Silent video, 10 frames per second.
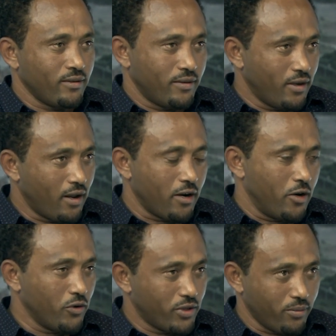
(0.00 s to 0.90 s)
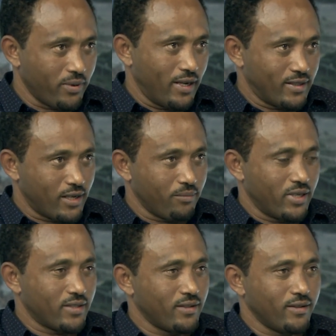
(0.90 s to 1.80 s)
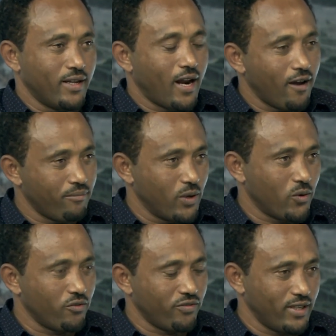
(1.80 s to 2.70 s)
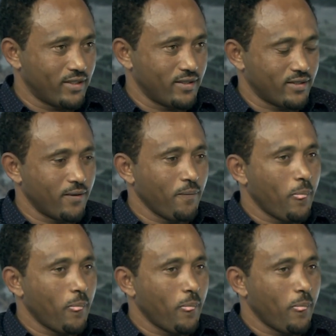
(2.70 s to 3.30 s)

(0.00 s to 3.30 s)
There are notable examples. There have been conflicts